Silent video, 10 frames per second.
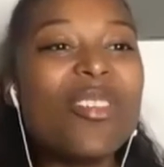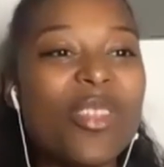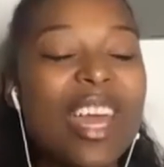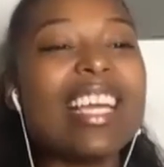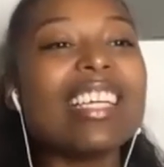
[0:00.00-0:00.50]

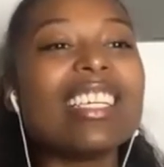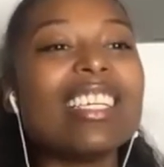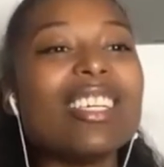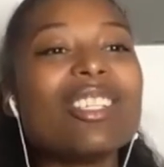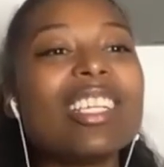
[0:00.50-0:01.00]
think
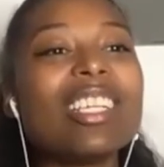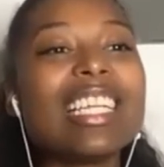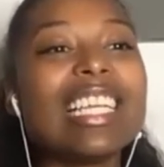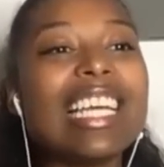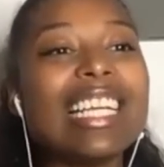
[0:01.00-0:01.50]
you should
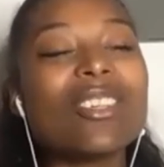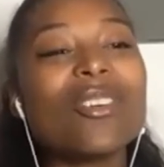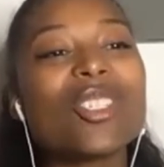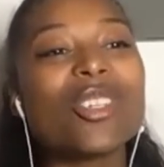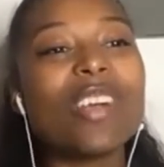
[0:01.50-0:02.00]
delete
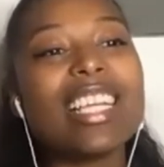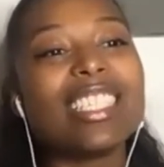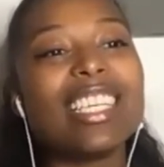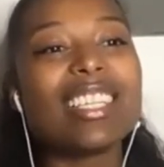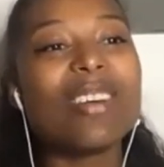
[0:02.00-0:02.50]
all
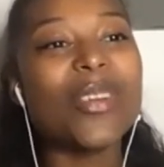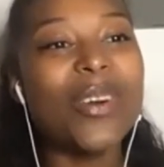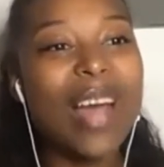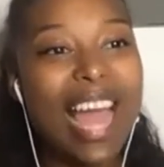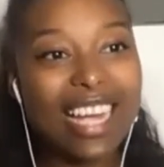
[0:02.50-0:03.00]
traces of your
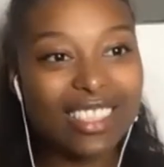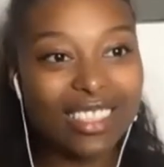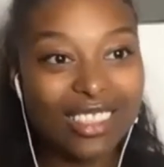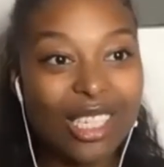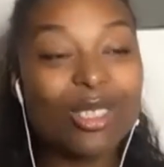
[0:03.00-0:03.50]
ex on
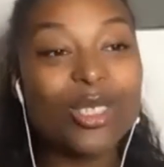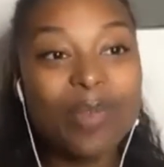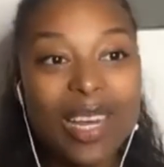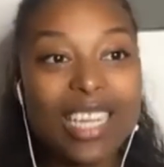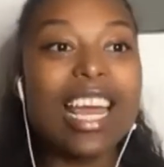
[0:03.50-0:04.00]
social
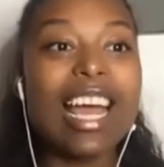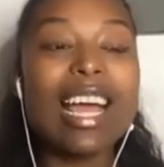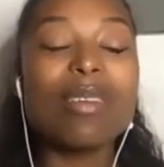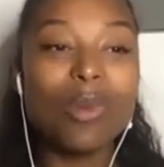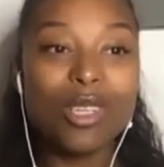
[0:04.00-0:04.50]
media?
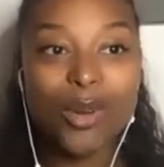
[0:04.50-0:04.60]
And would you